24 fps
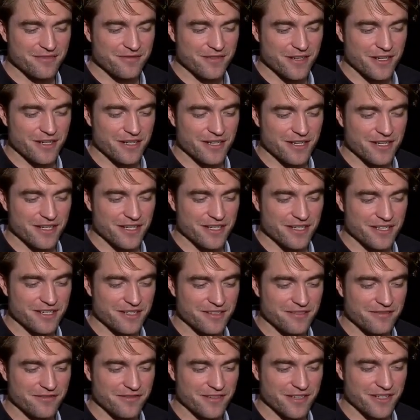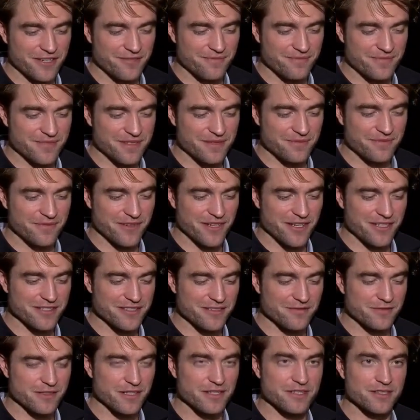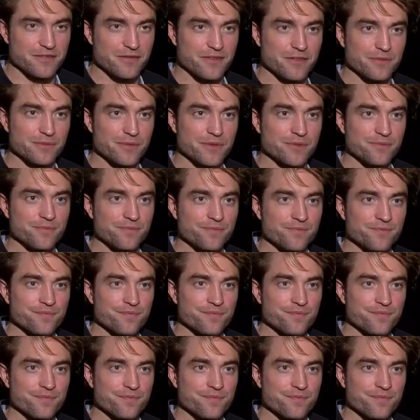very kind of subversive sense of humor.